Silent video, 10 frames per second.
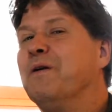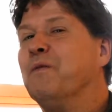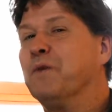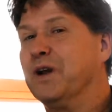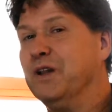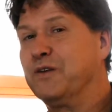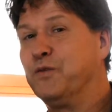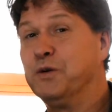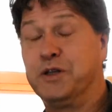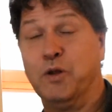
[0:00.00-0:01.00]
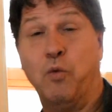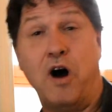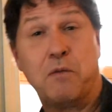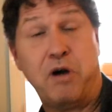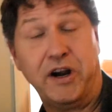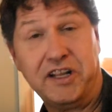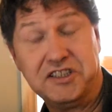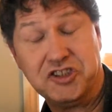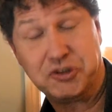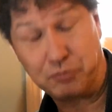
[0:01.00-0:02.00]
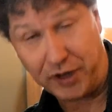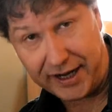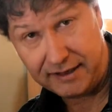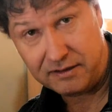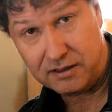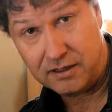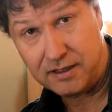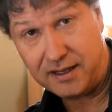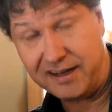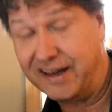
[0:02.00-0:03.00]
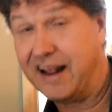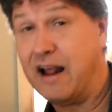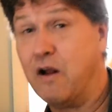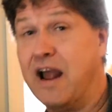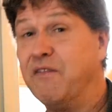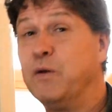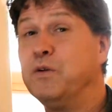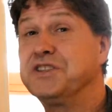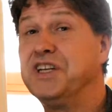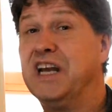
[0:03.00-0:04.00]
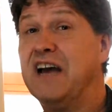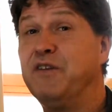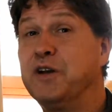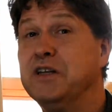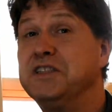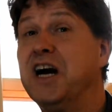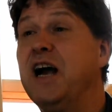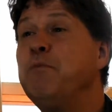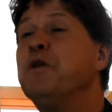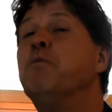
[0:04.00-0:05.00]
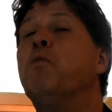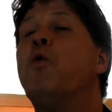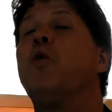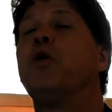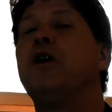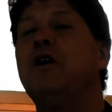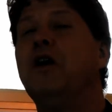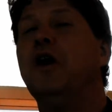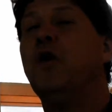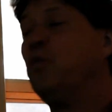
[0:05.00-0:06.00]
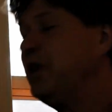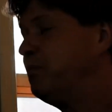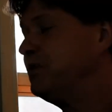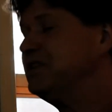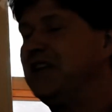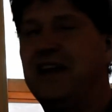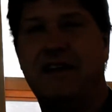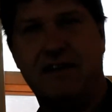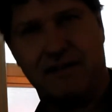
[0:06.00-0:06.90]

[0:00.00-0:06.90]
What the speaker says: we're going to look forward to the walk parties in spring, and everyone's going to have a good time. The more we present